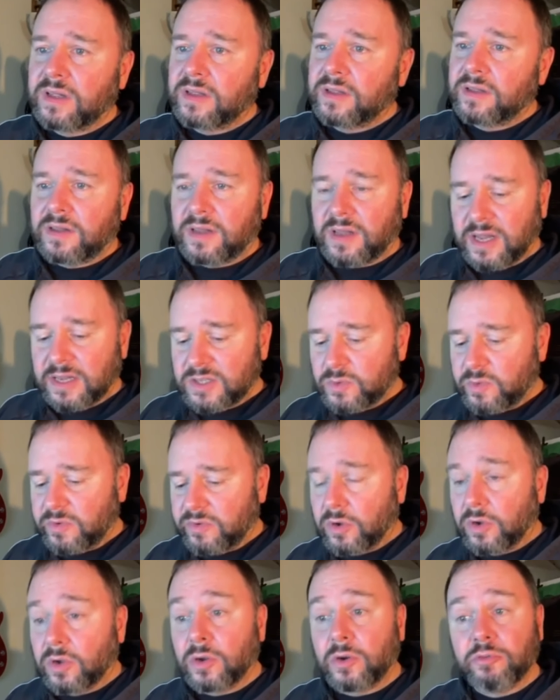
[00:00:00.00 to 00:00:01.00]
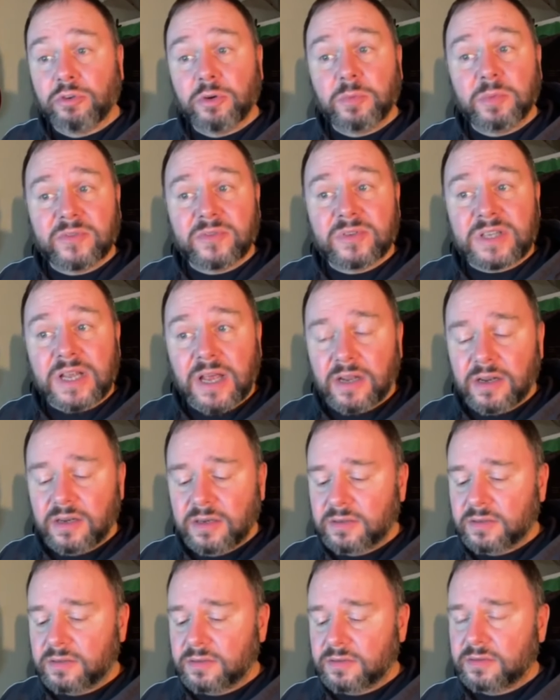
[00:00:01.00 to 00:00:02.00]
Next, we've got a group of 10
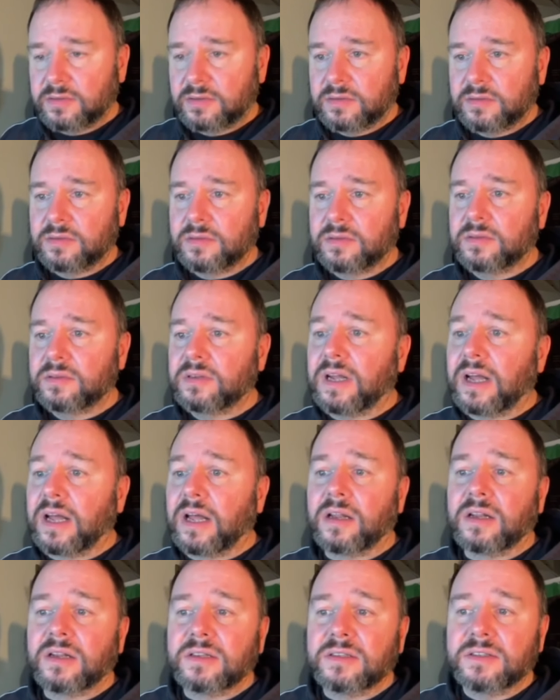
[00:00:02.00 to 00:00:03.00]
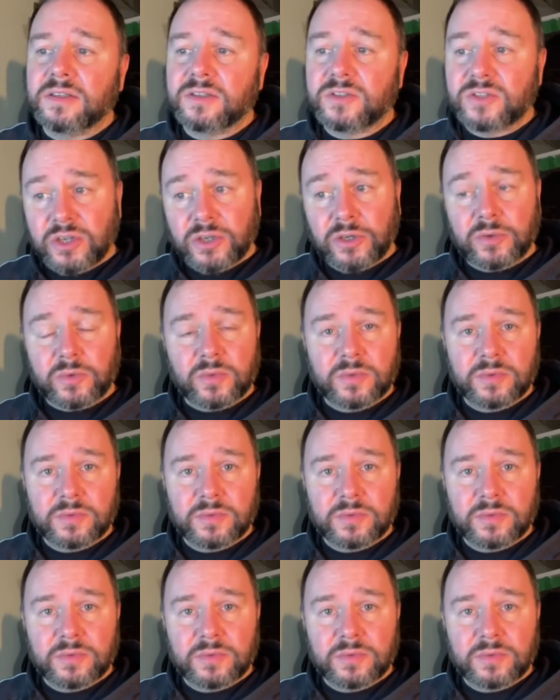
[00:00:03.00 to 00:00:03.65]
and a 2.